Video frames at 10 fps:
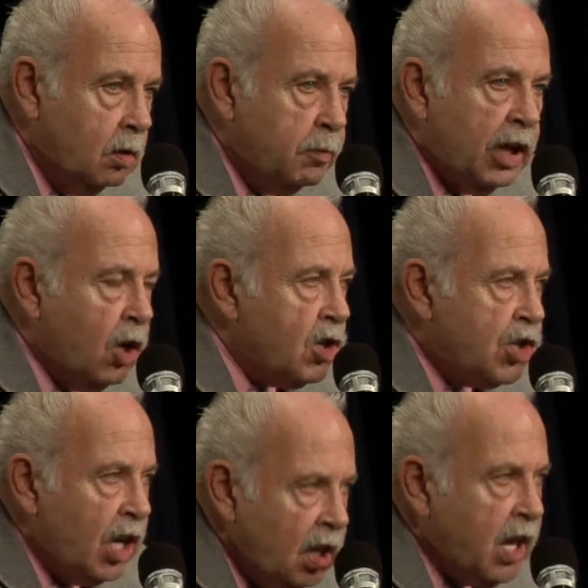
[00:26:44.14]
Because
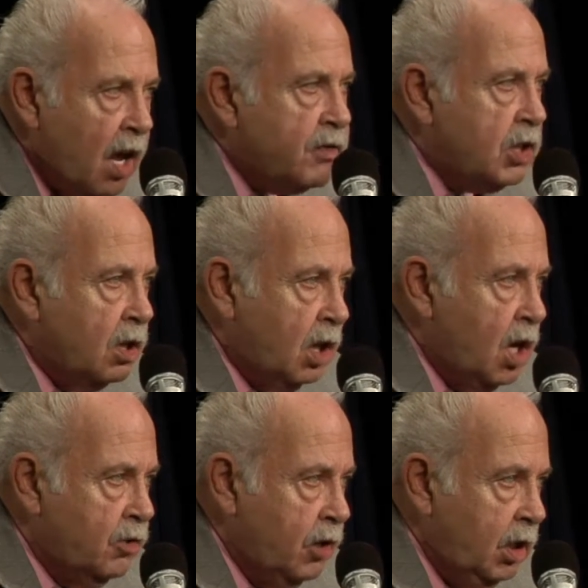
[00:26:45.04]
she loves her
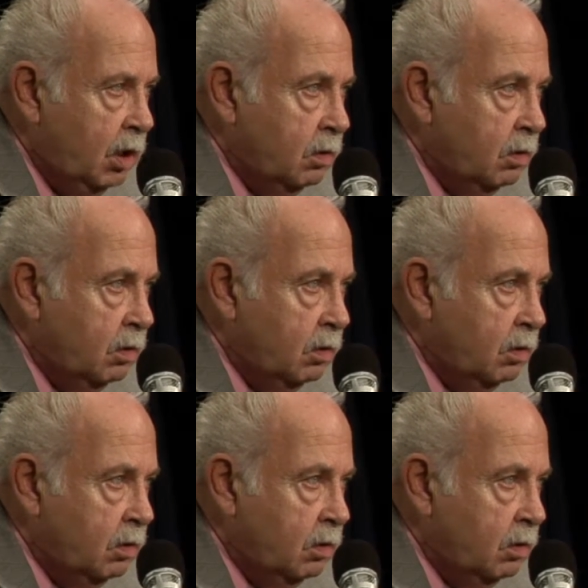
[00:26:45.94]
country.